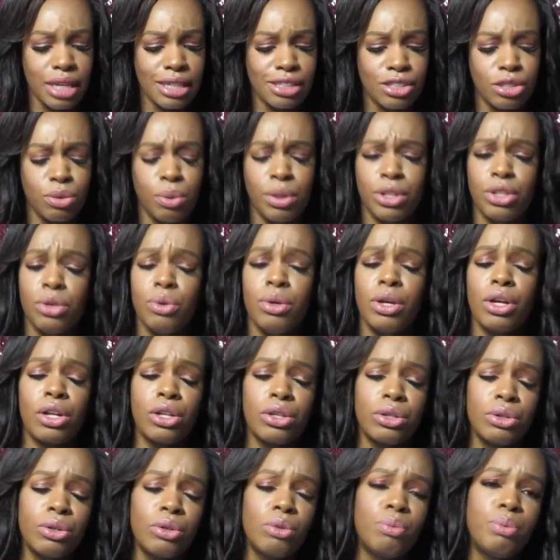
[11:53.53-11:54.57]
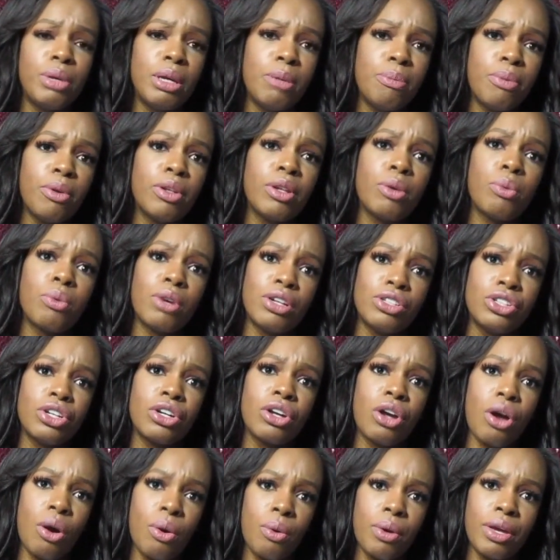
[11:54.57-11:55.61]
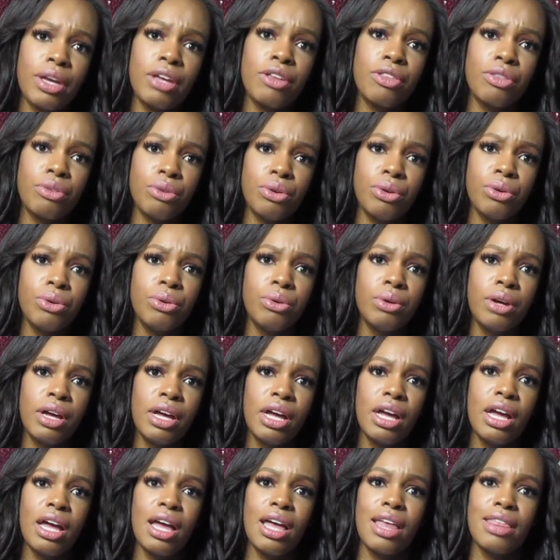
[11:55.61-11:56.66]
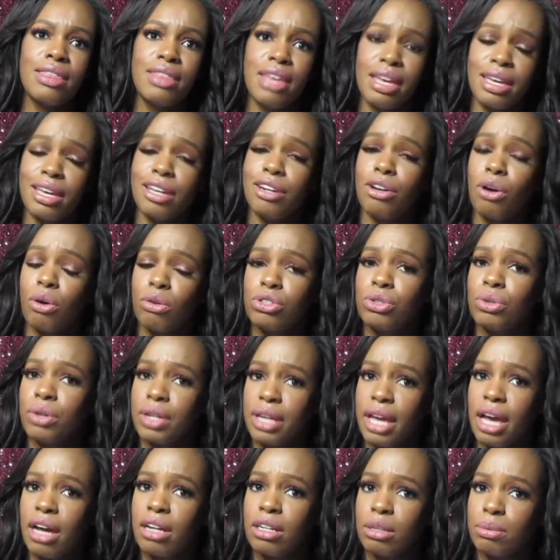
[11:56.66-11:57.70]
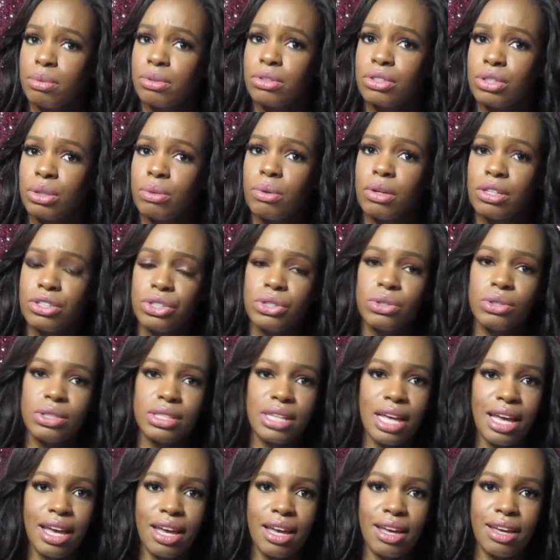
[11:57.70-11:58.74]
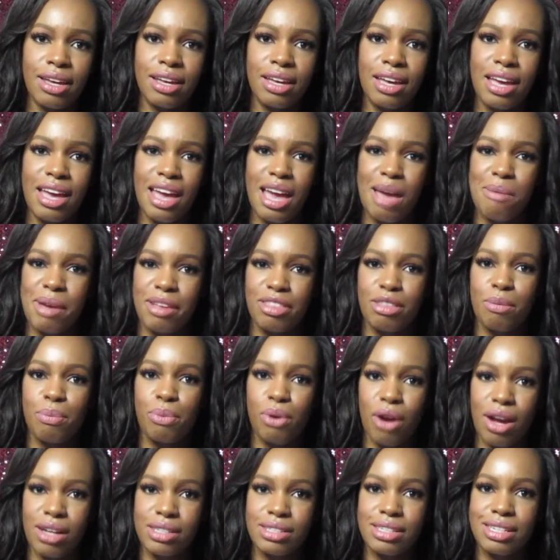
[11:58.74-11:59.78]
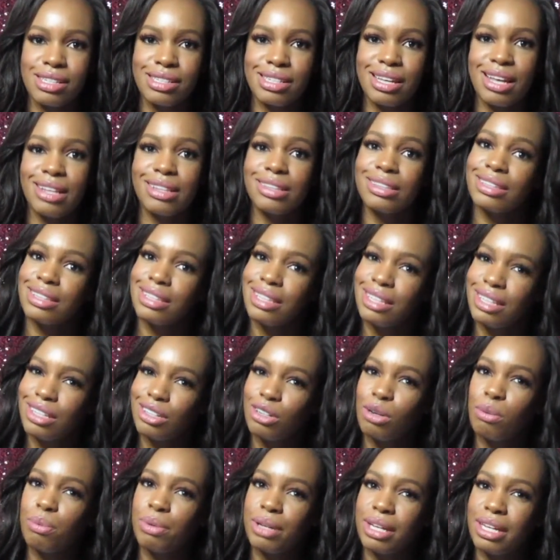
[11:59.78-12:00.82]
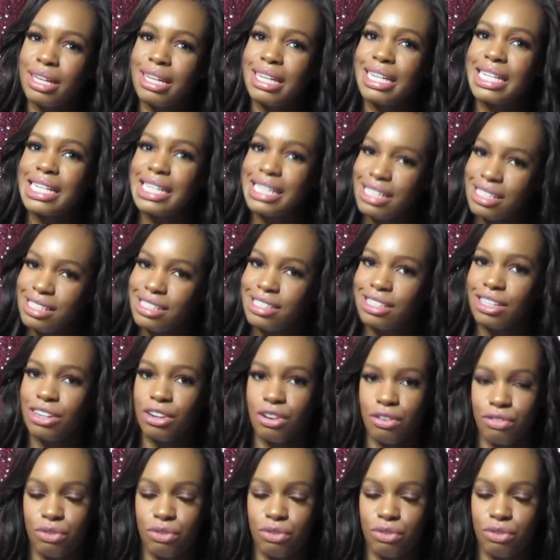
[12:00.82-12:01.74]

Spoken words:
So when you include people in what you're going through, they can hold you accountable to what you say and make the process a little bit easier